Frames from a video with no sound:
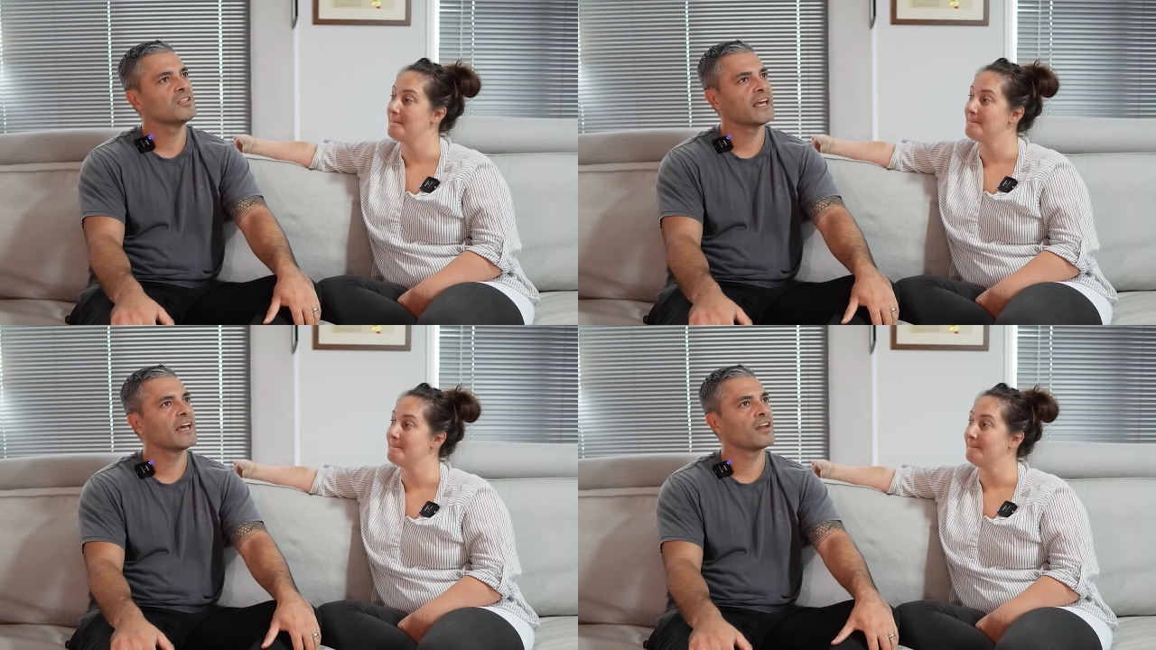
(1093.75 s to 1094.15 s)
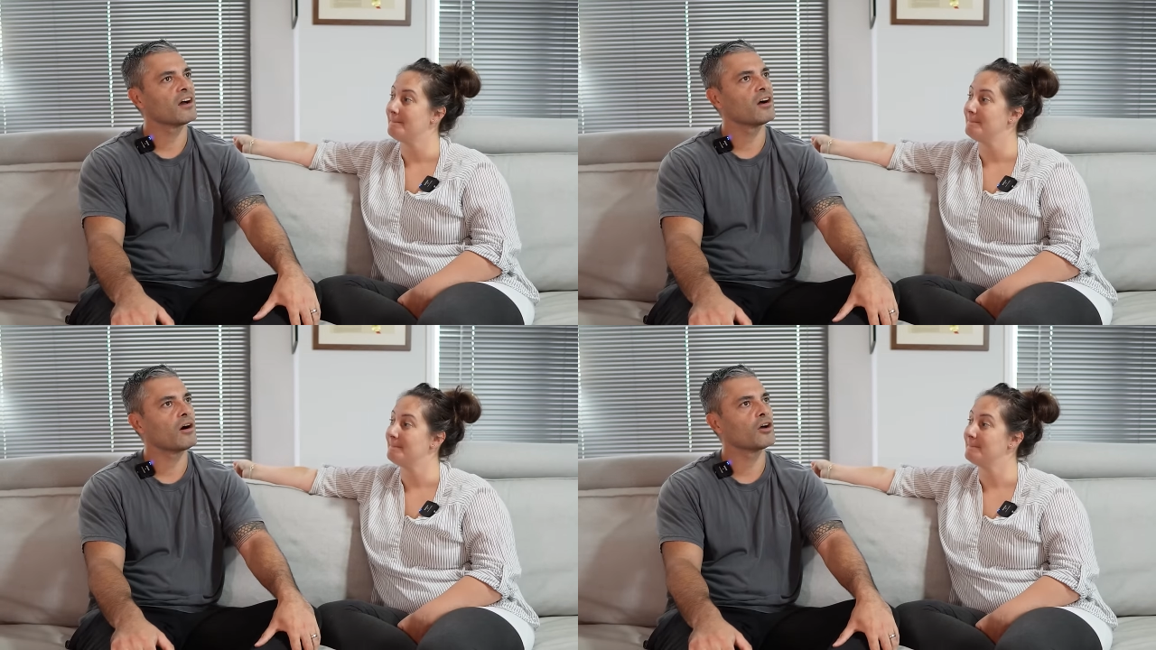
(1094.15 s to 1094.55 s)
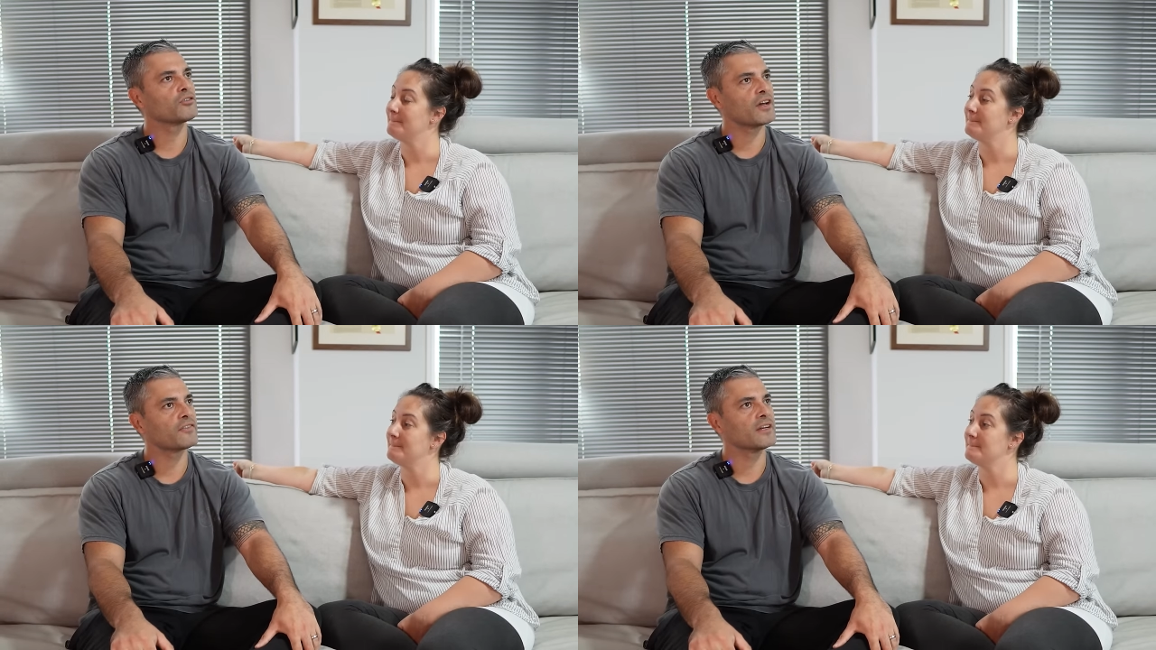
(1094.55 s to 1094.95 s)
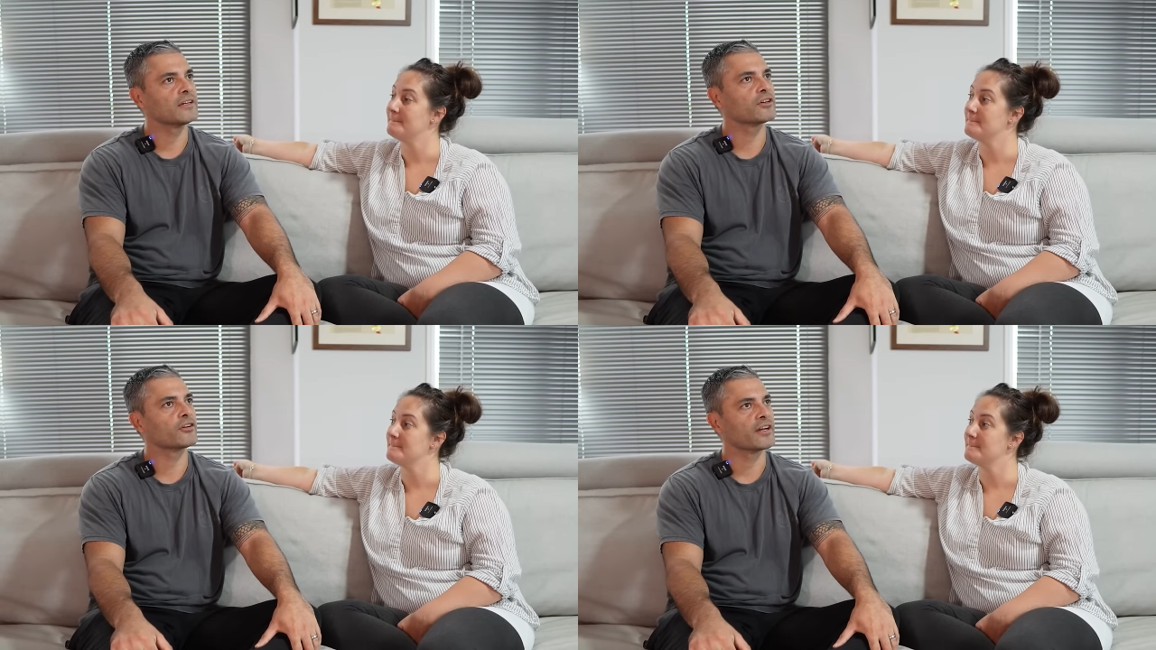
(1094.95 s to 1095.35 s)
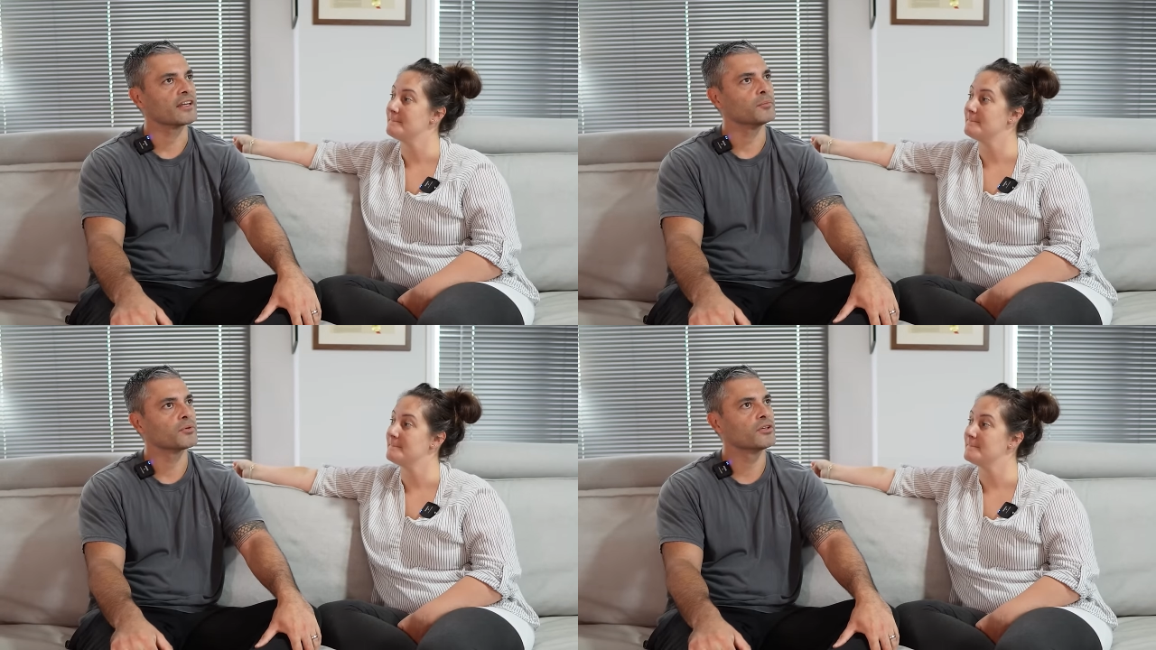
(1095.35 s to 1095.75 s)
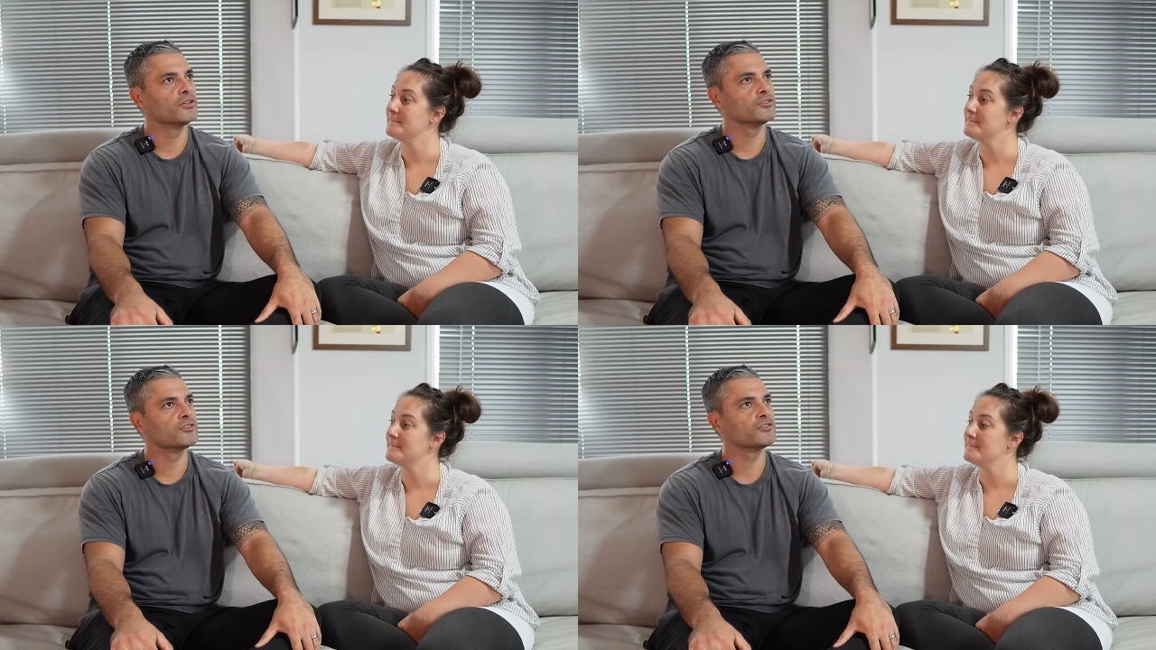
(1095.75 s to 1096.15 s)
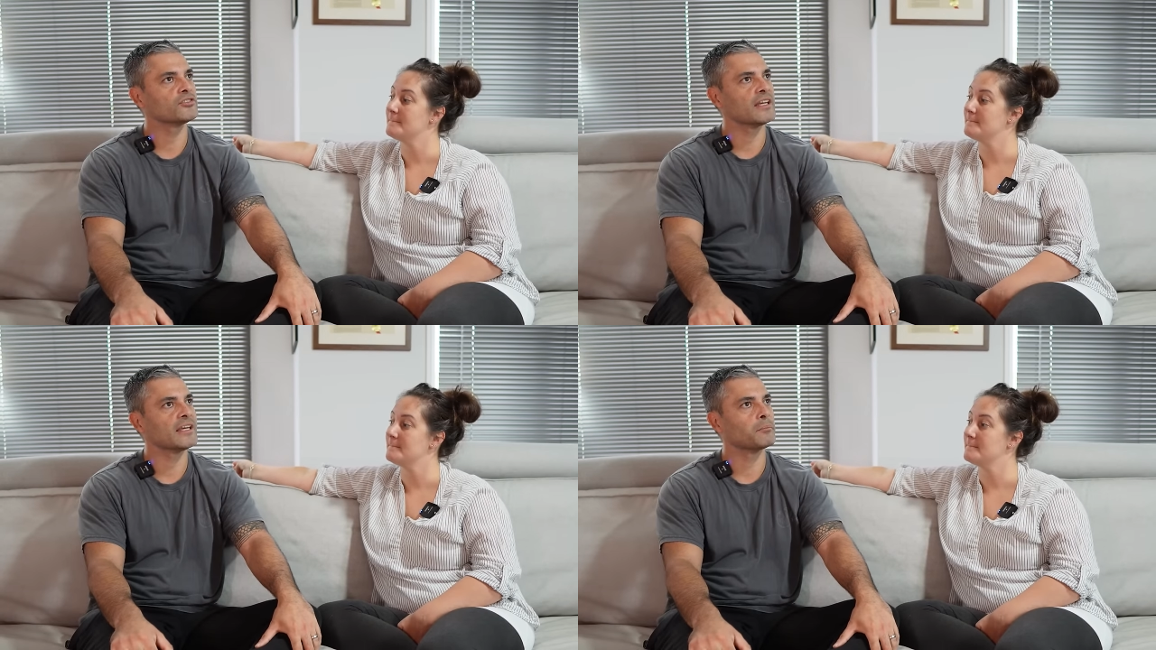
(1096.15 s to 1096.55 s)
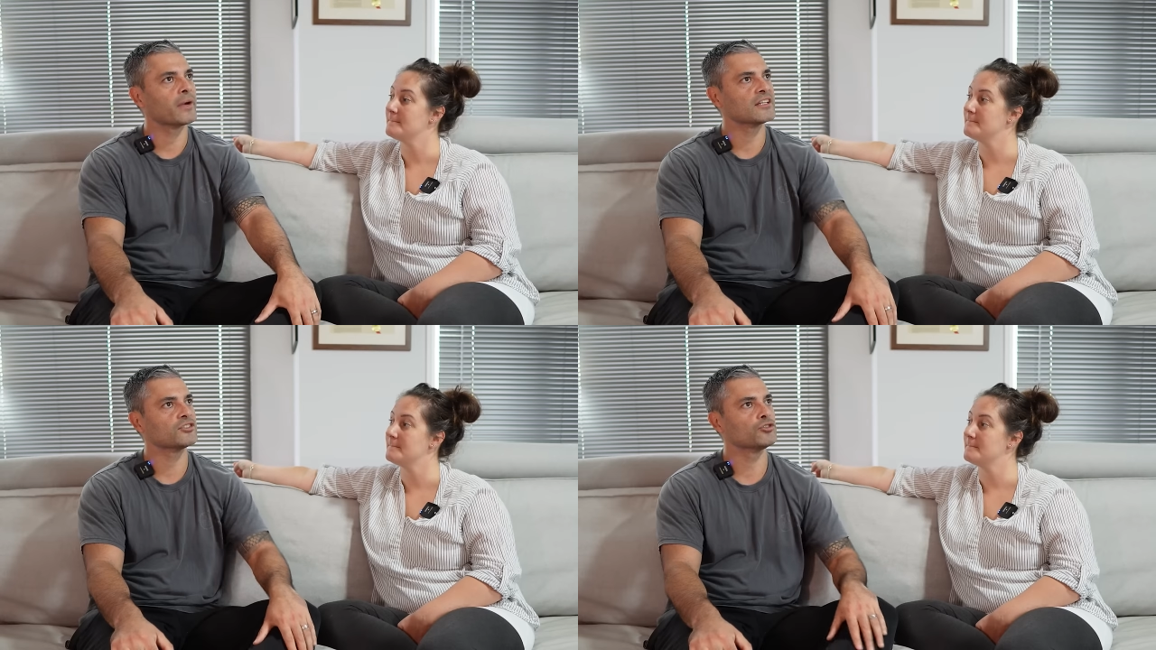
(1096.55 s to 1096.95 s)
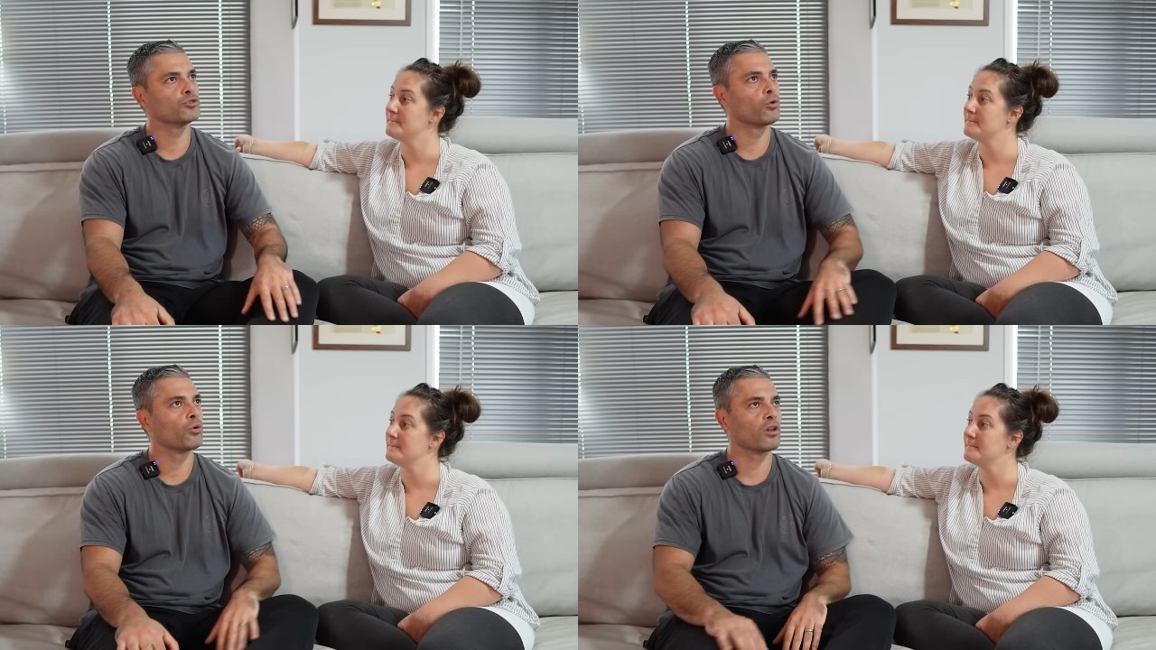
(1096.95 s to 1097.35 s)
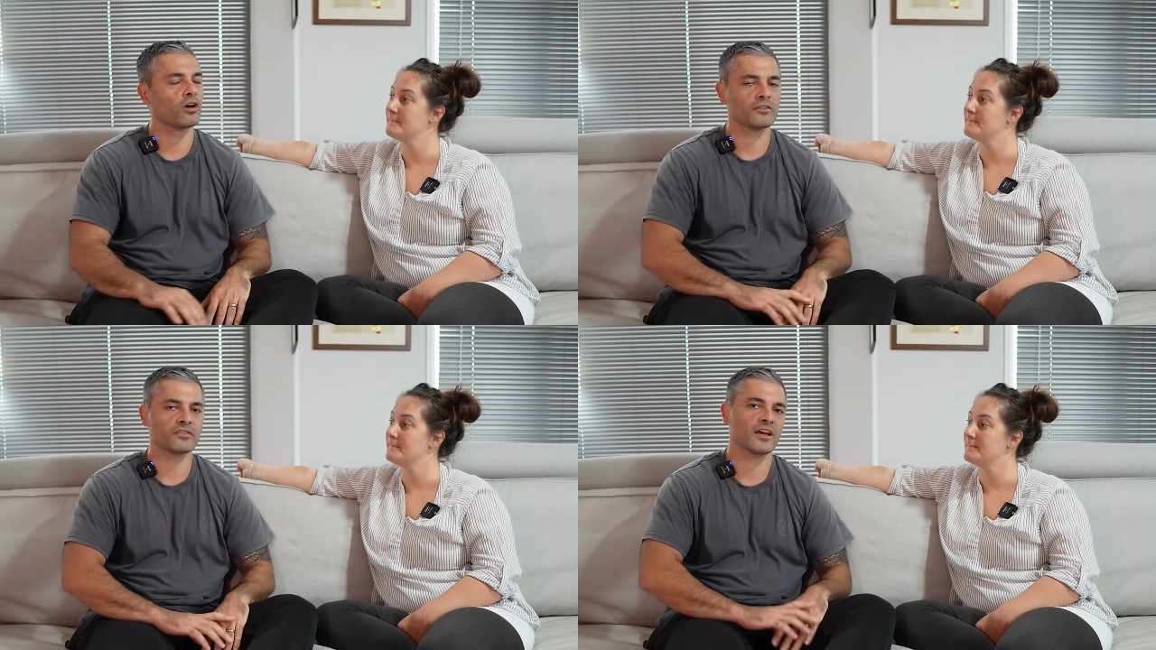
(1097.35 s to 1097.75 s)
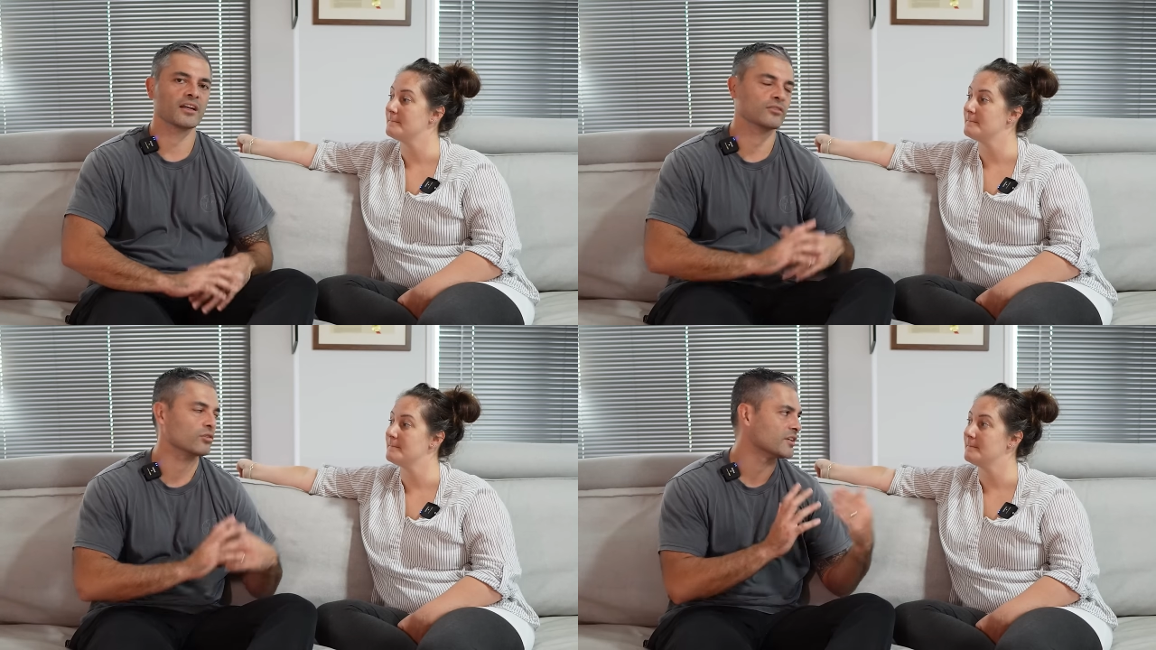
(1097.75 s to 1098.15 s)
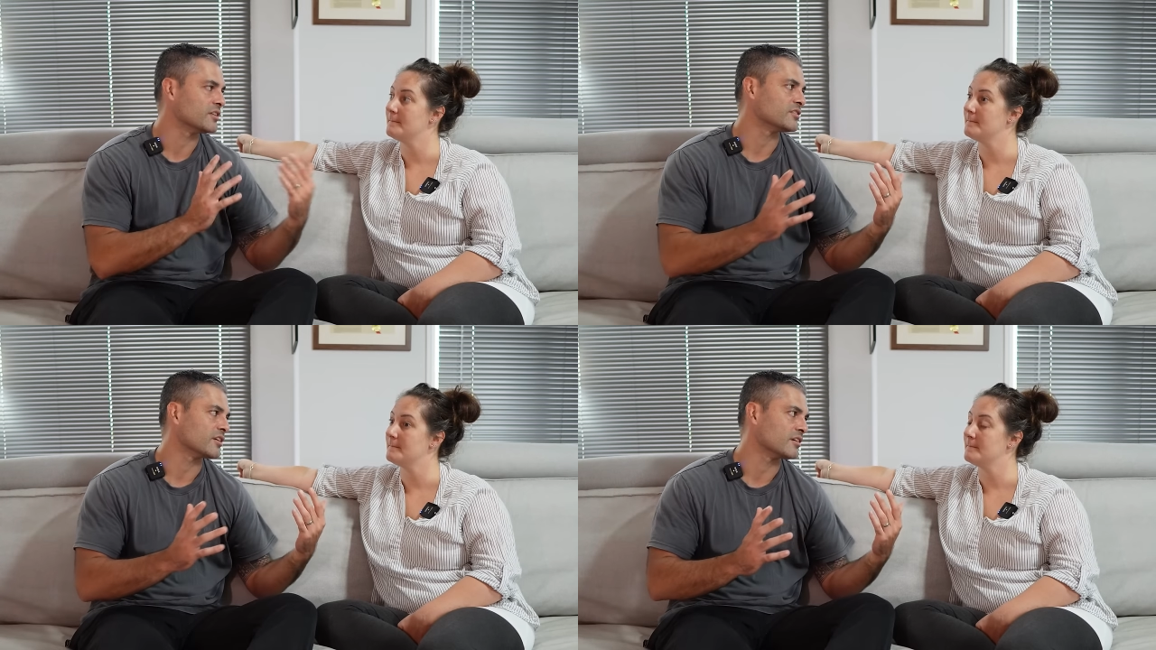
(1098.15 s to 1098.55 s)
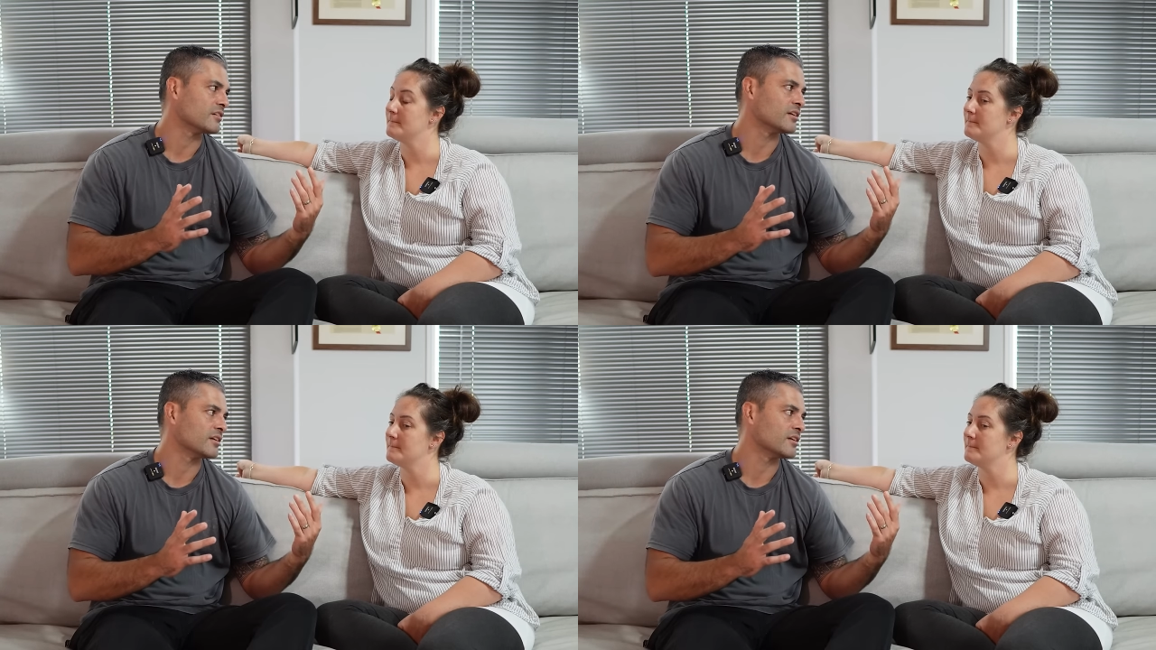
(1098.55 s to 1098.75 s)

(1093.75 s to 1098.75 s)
Speaker 1: yeah, no, I definitely regret it because it makes your life a hell of a lot easier,